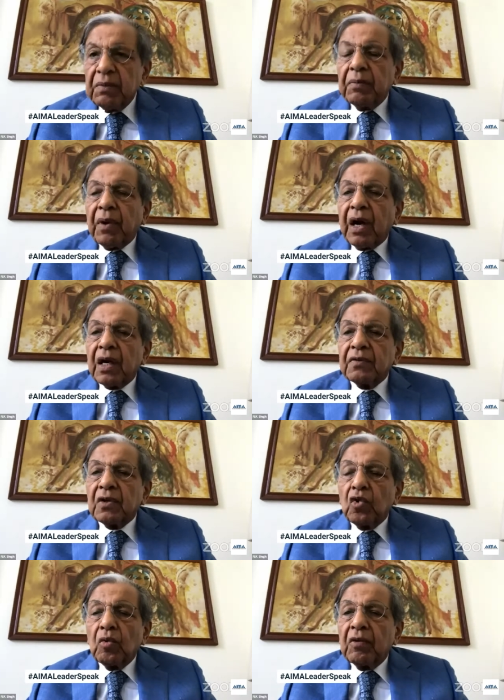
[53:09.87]
be part of the
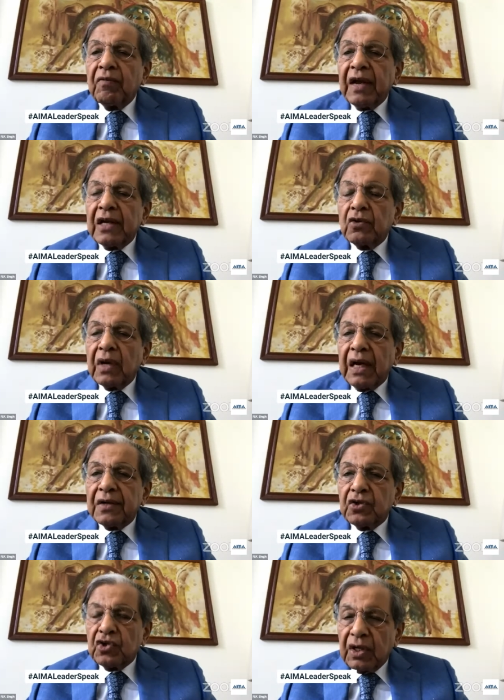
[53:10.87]
global
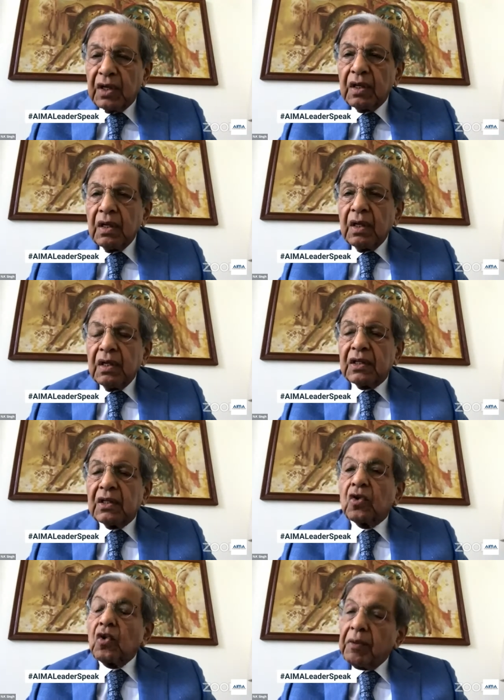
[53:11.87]
value-added chain, that the
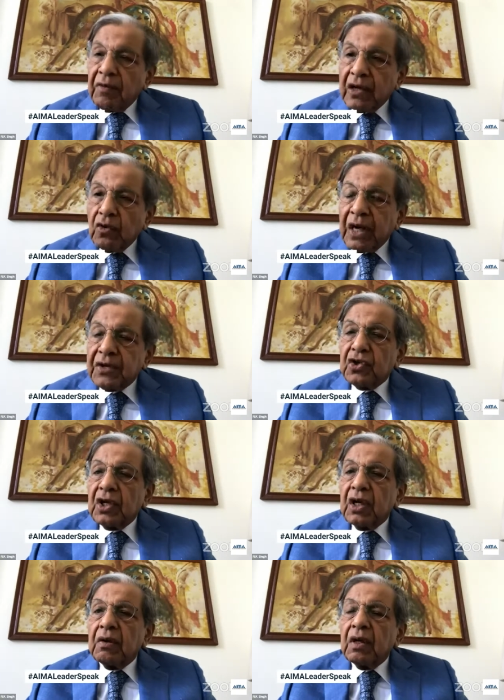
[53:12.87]
global value-added
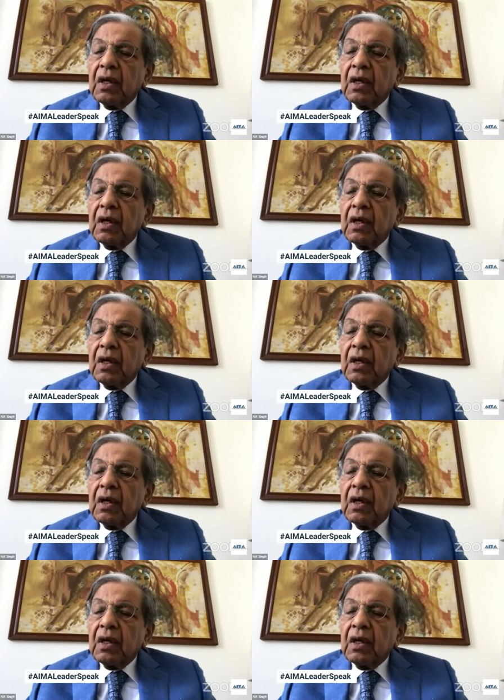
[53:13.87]
chain